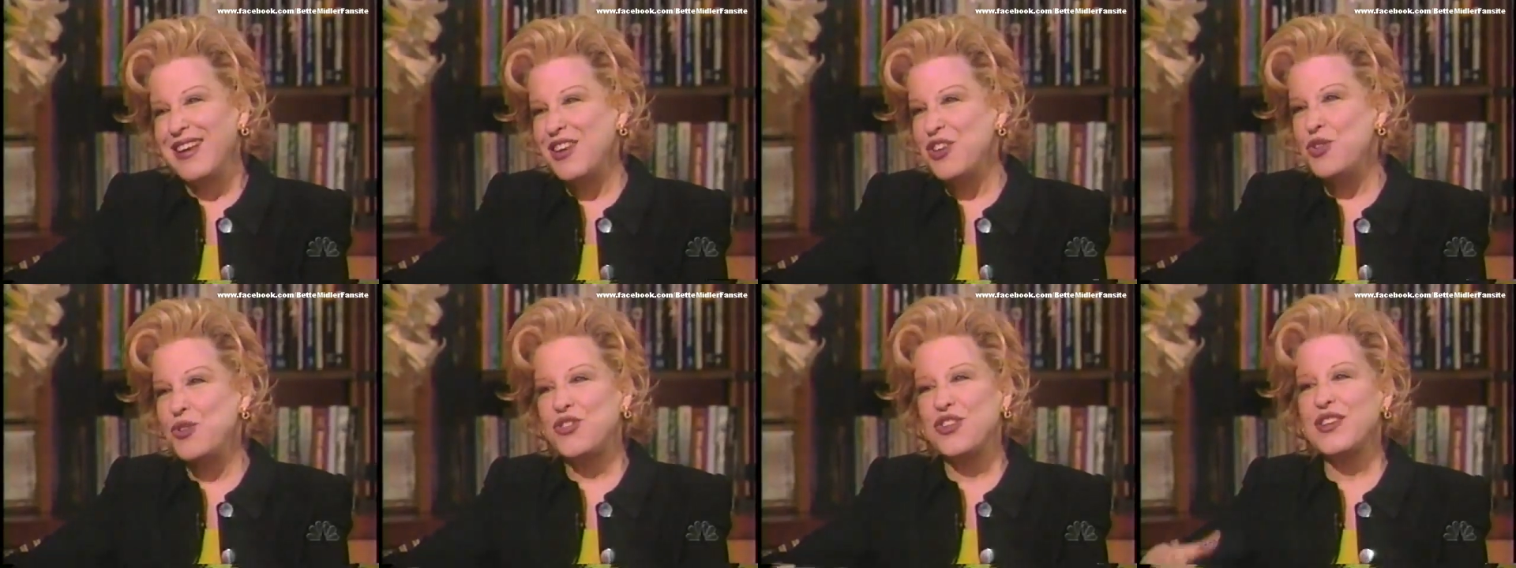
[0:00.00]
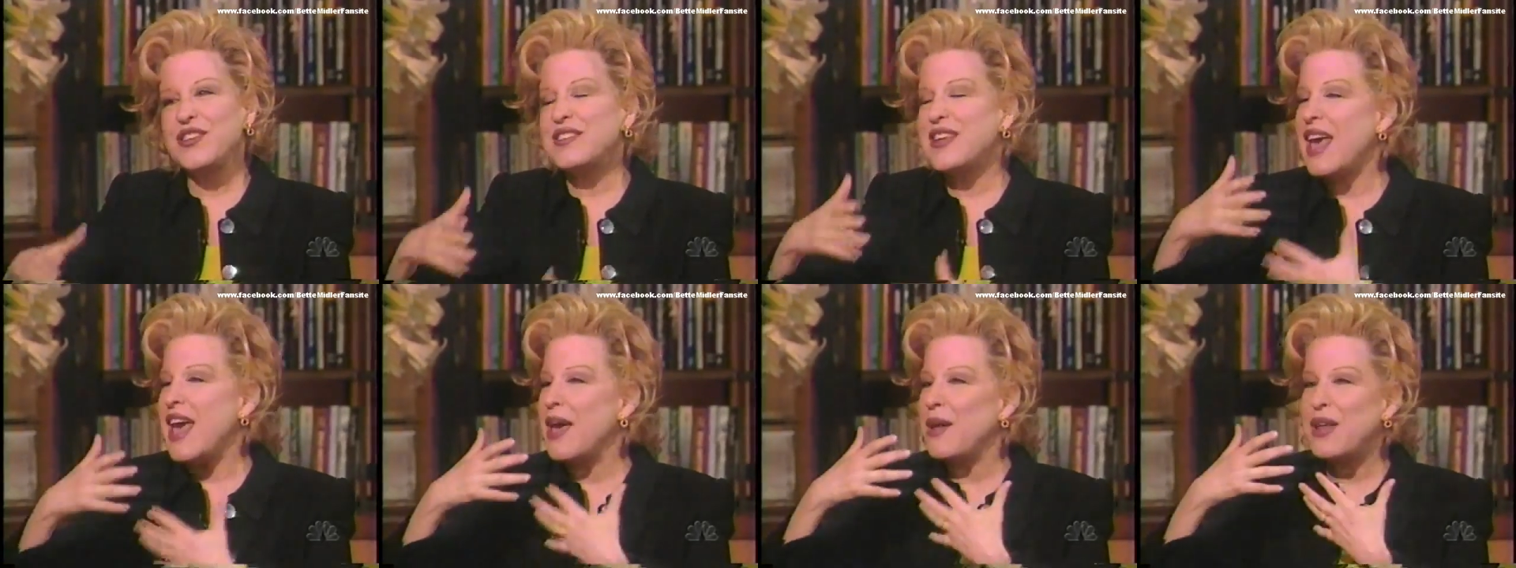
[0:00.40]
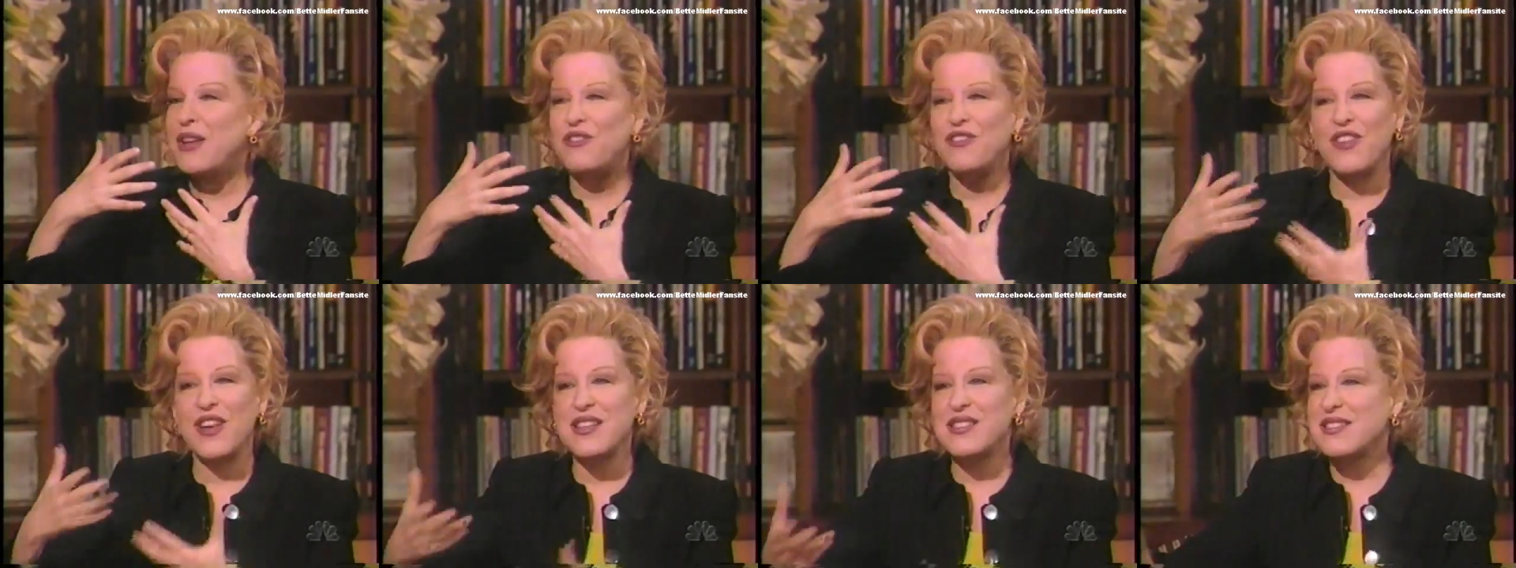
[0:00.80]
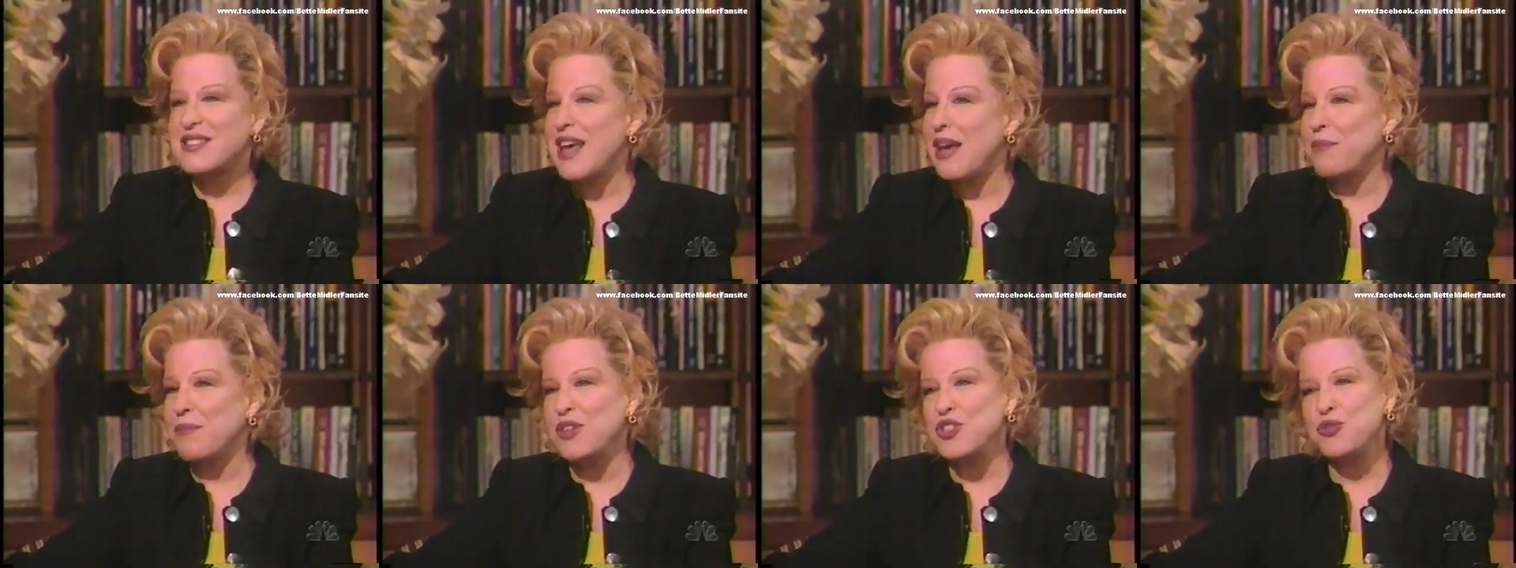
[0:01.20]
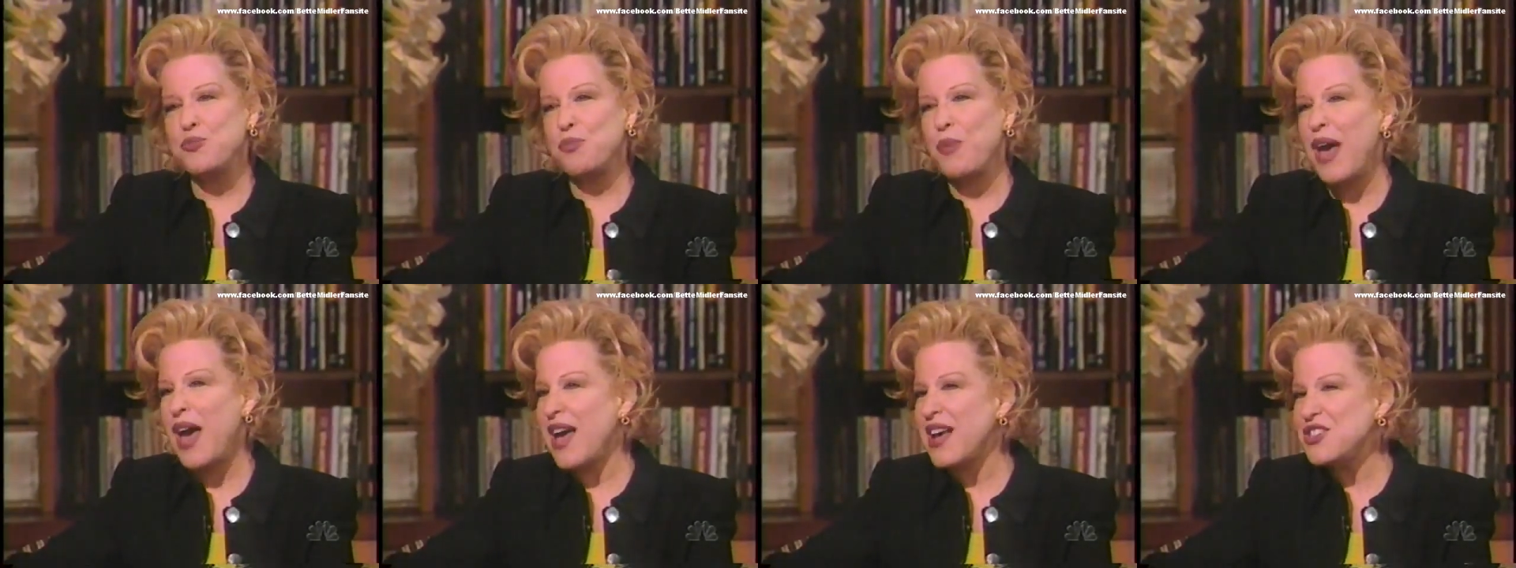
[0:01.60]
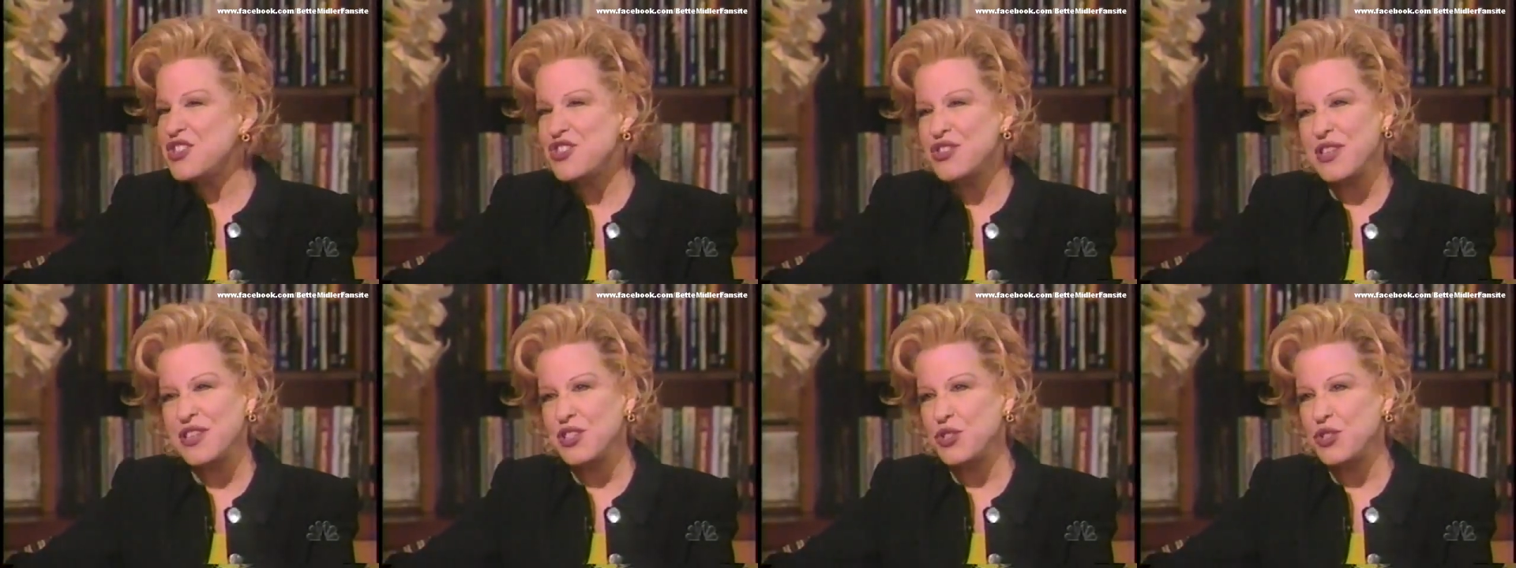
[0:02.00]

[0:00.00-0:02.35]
you just can't invest that much passion